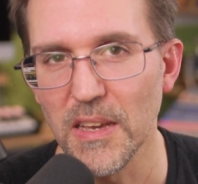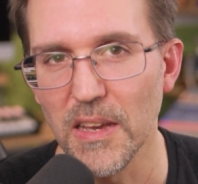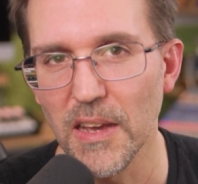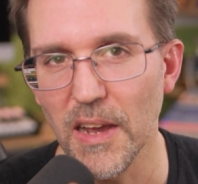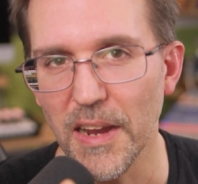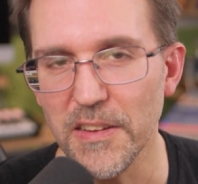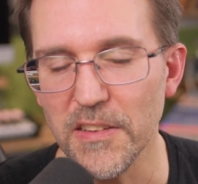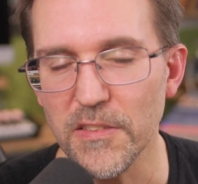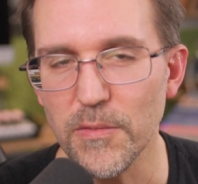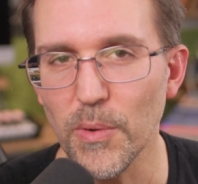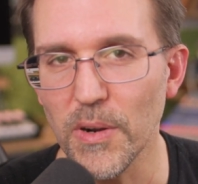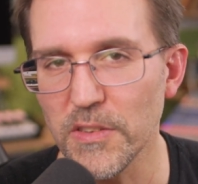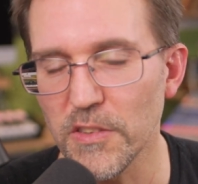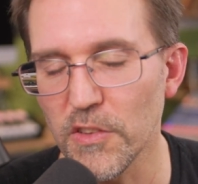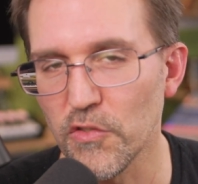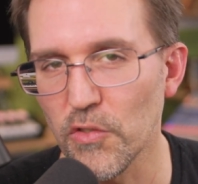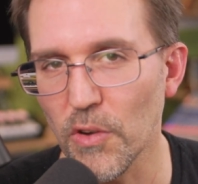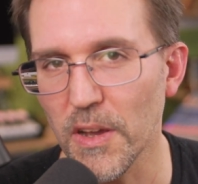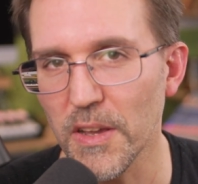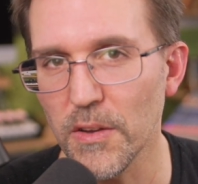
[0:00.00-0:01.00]
I just wanted to
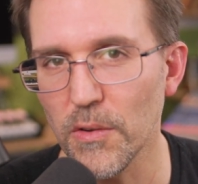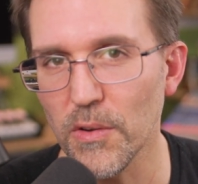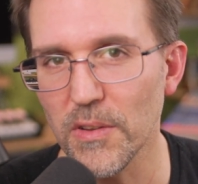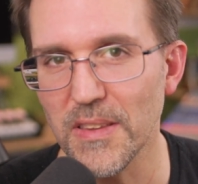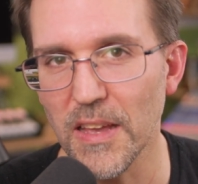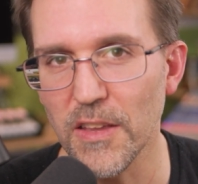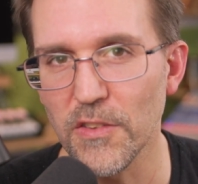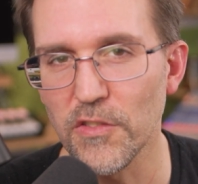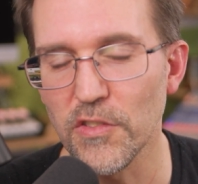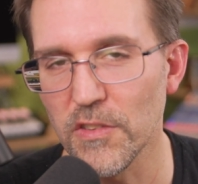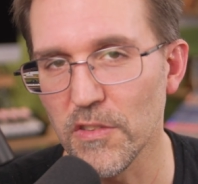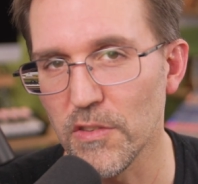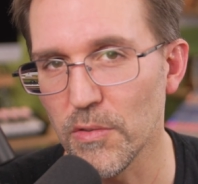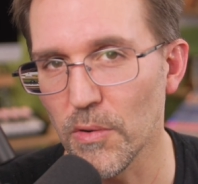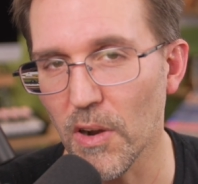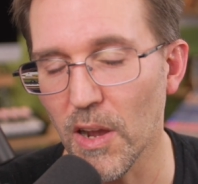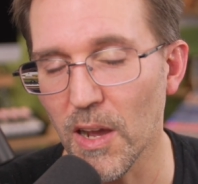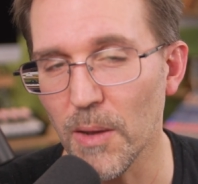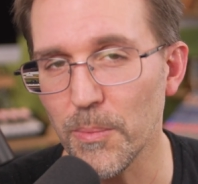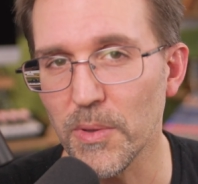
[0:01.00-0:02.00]
draw your attention to
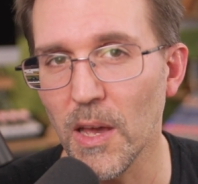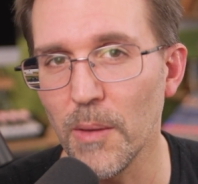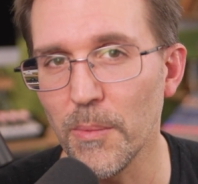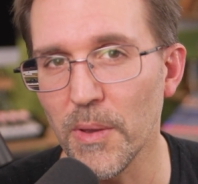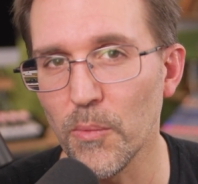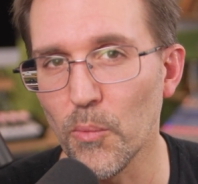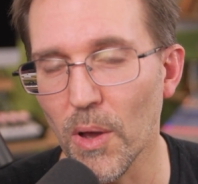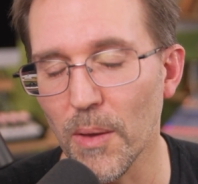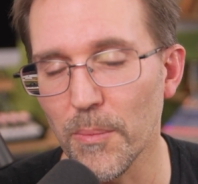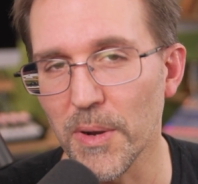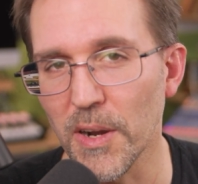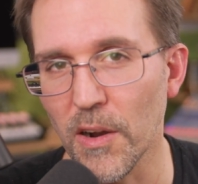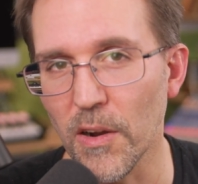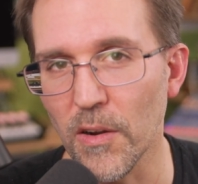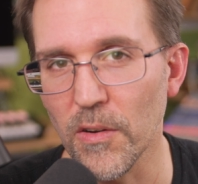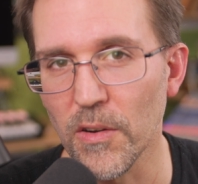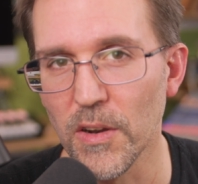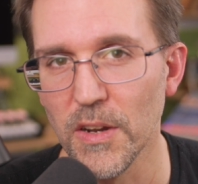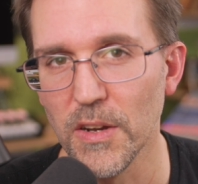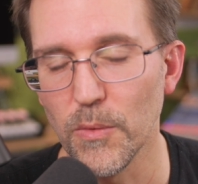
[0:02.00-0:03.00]
our upcoming
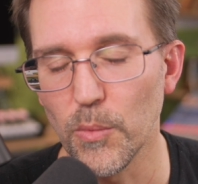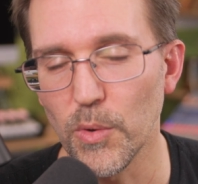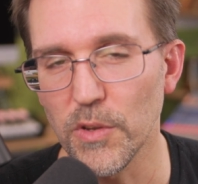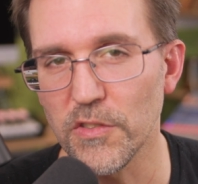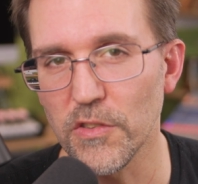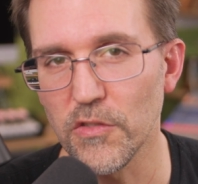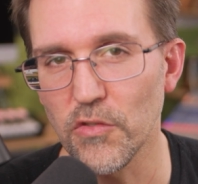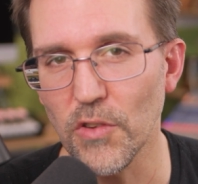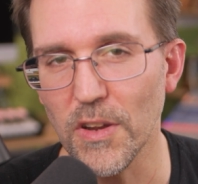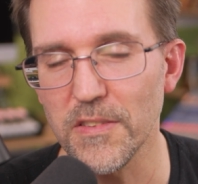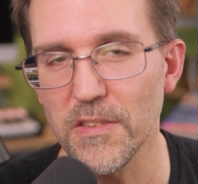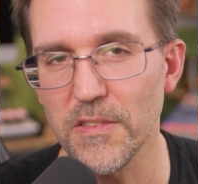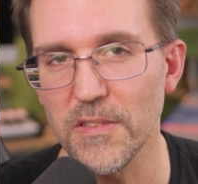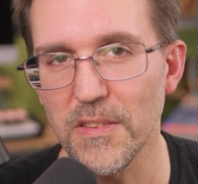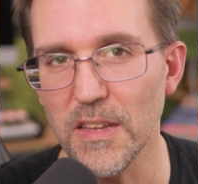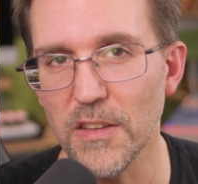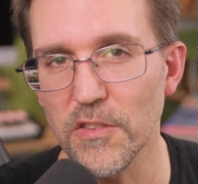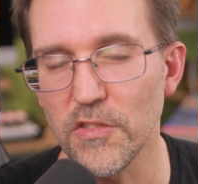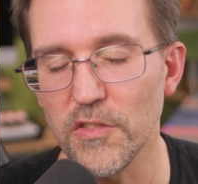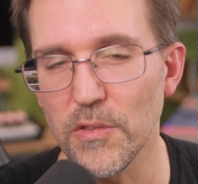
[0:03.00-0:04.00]
webinar, which addresses
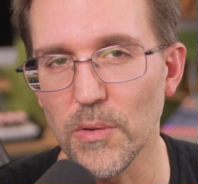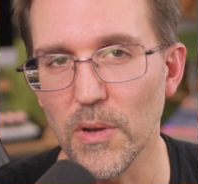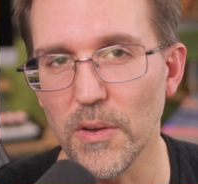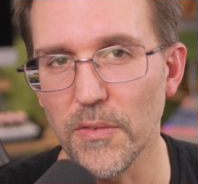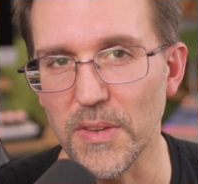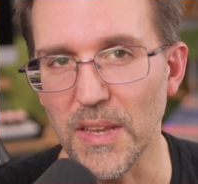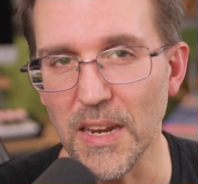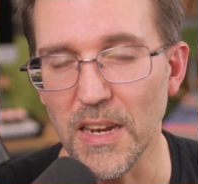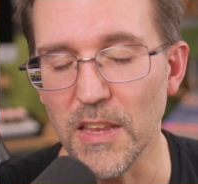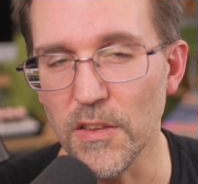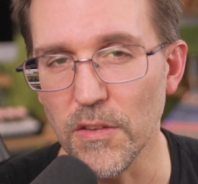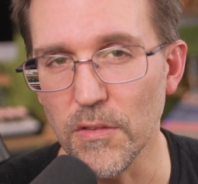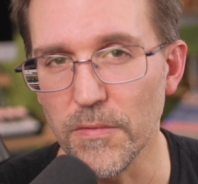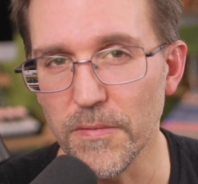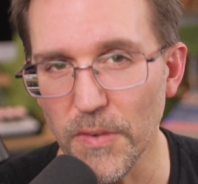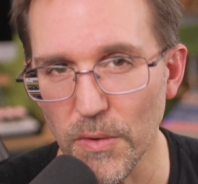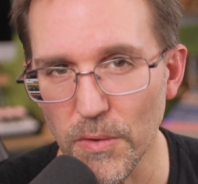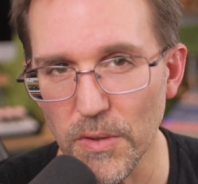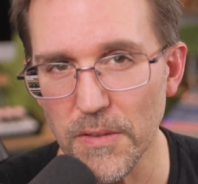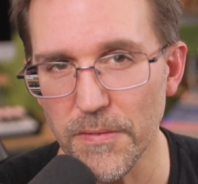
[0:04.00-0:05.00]
the issue of getting you
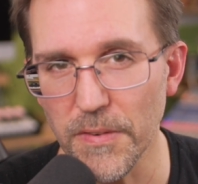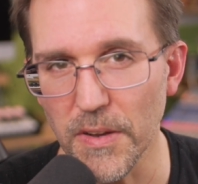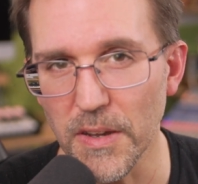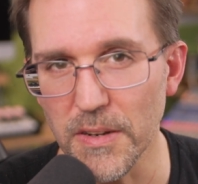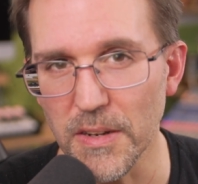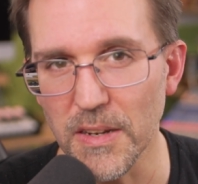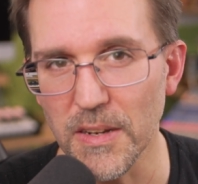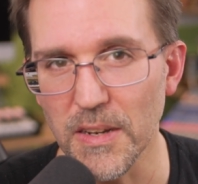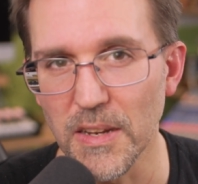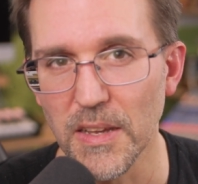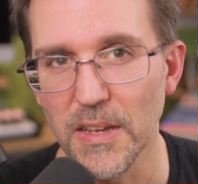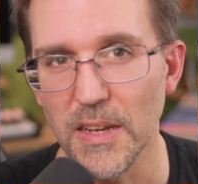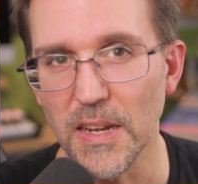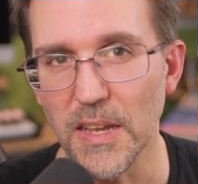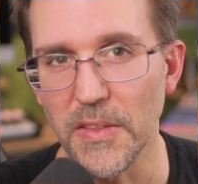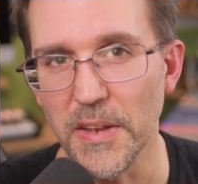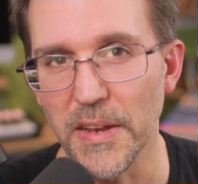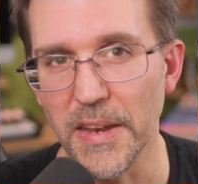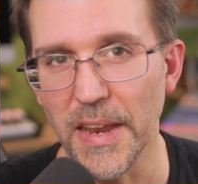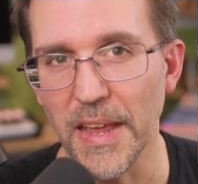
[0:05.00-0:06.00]
fully funded in
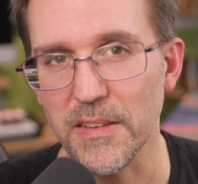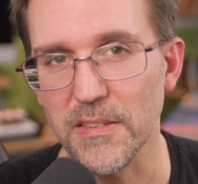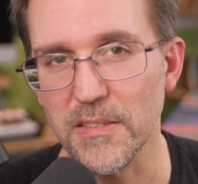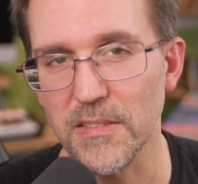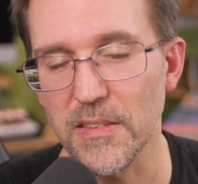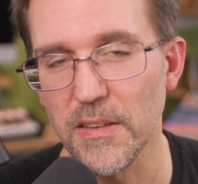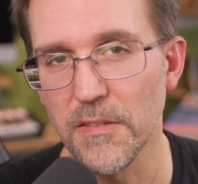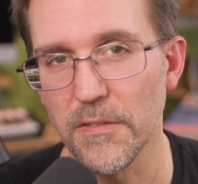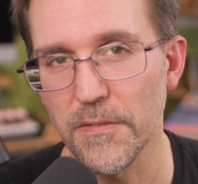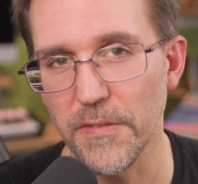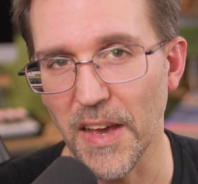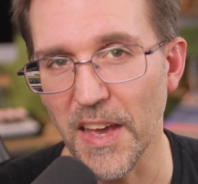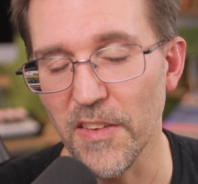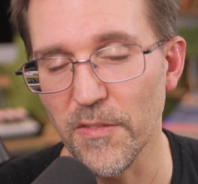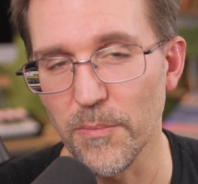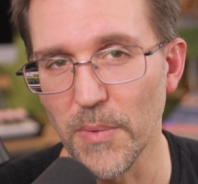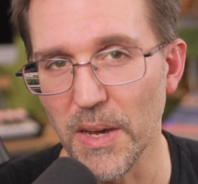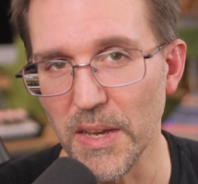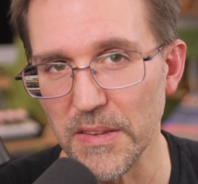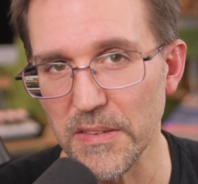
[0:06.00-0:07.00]
the next 5
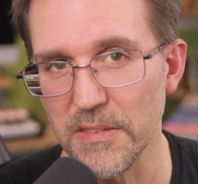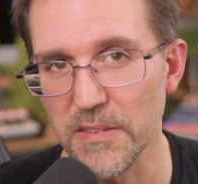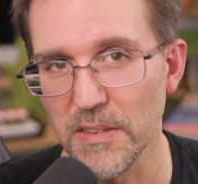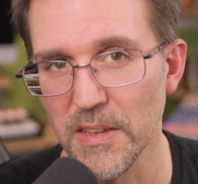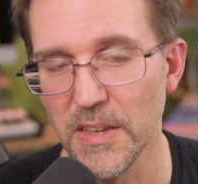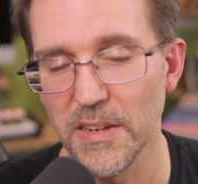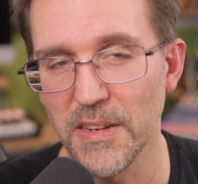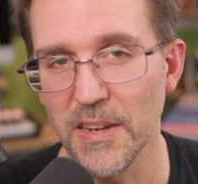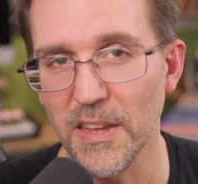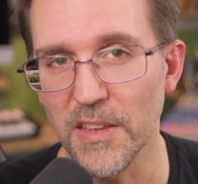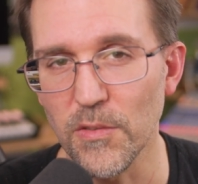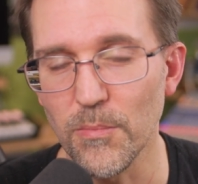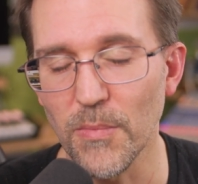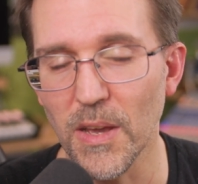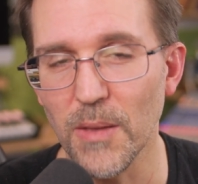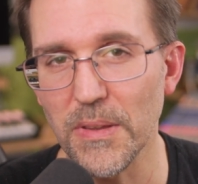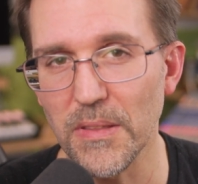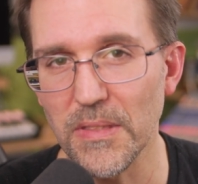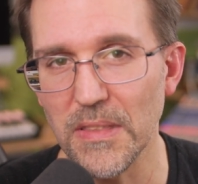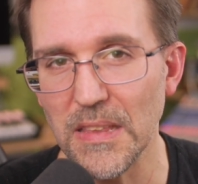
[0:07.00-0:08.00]
months. Now, you might
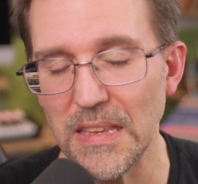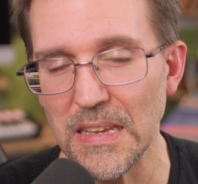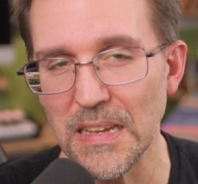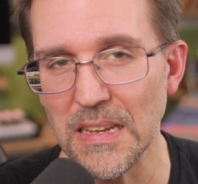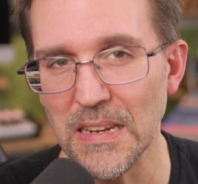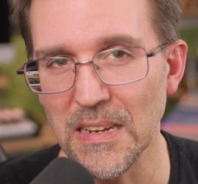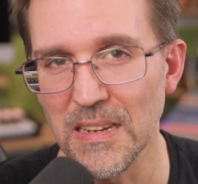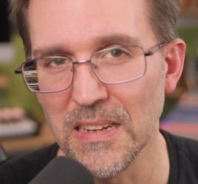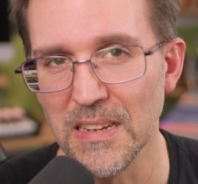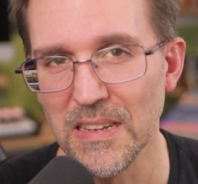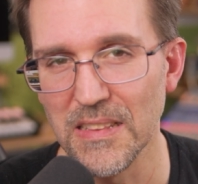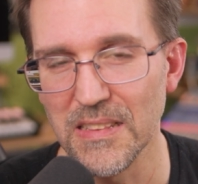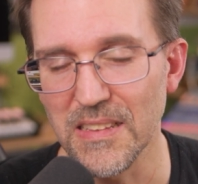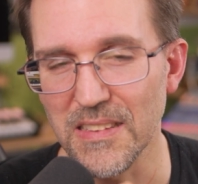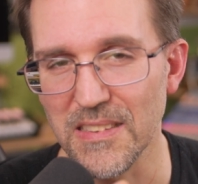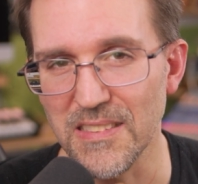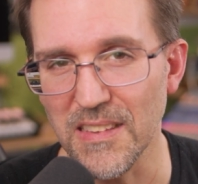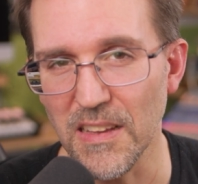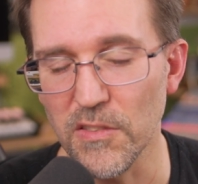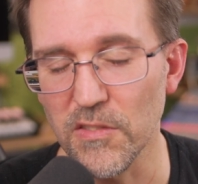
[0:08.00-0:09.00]
be thinking, this
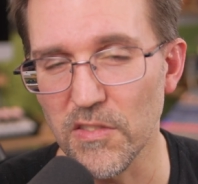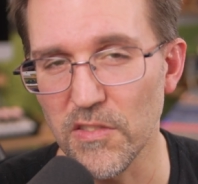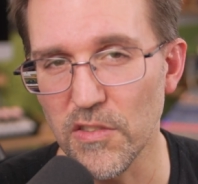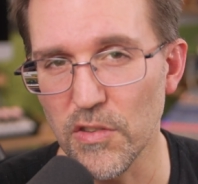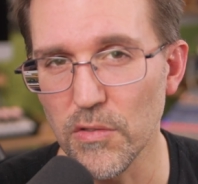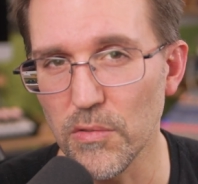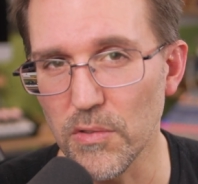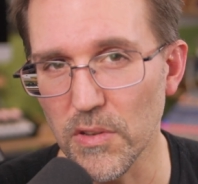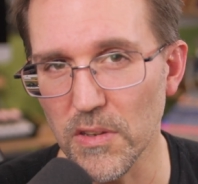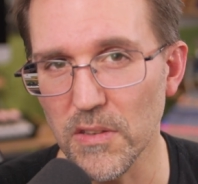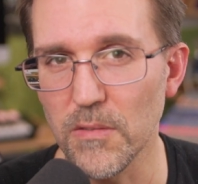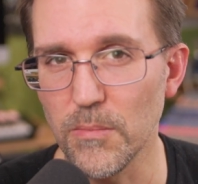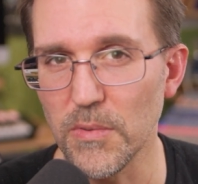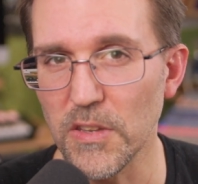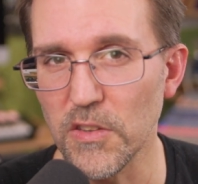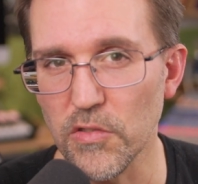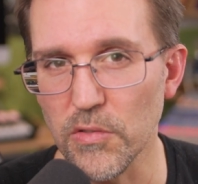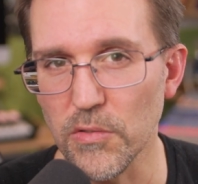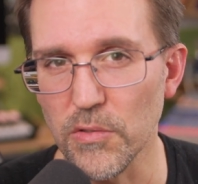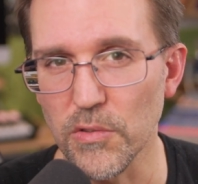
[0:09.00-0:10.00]
sounds too good to be
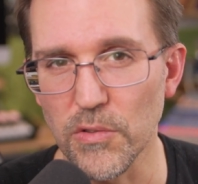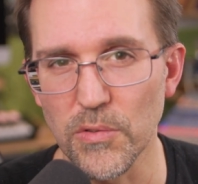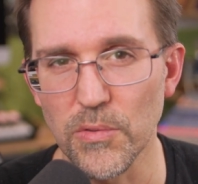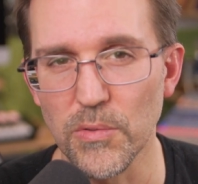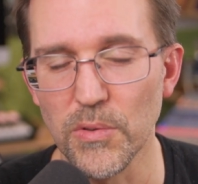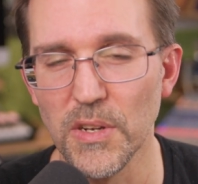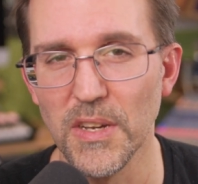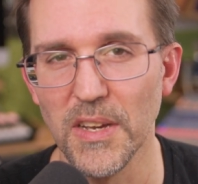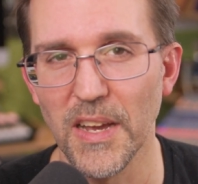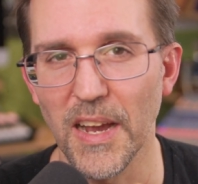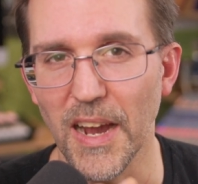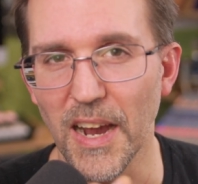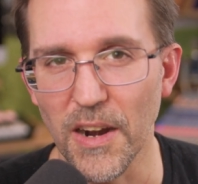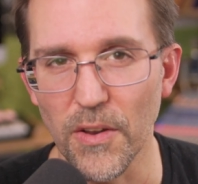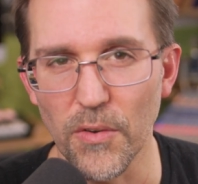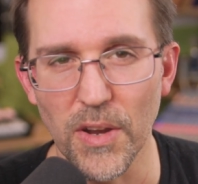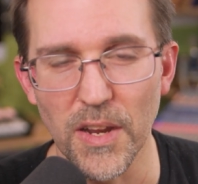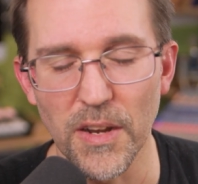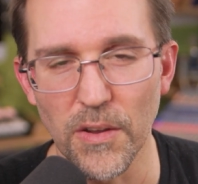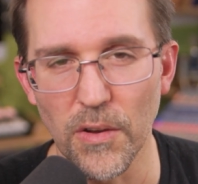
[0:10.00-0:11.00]
true. How
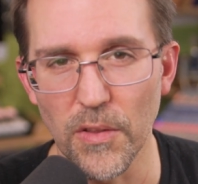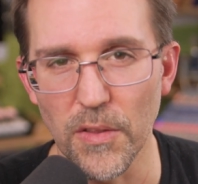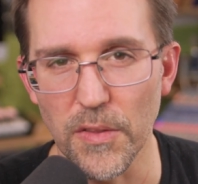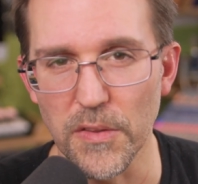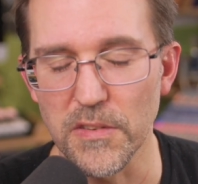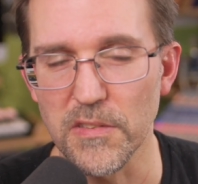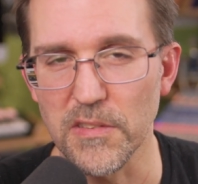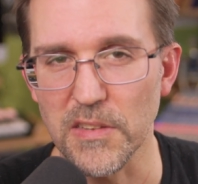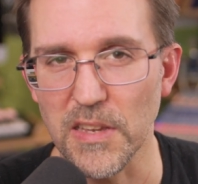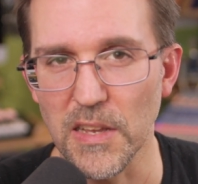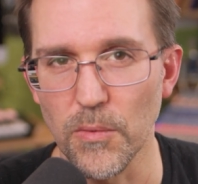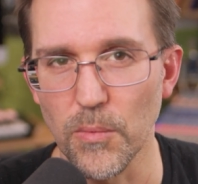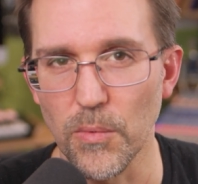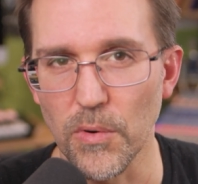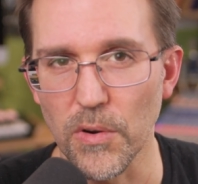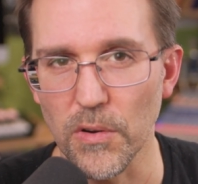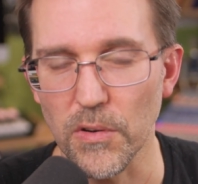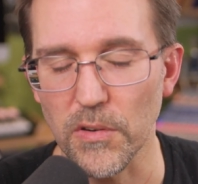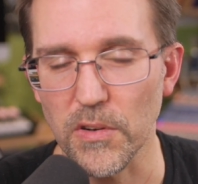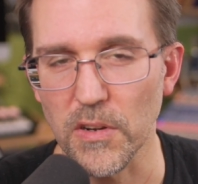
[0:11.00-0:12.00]
do I know that this is going to
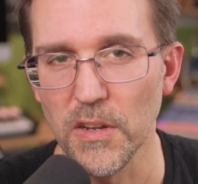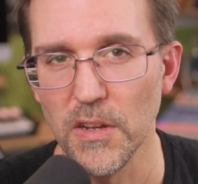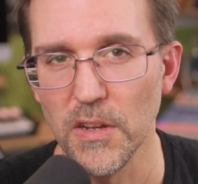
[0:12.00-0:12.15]
work?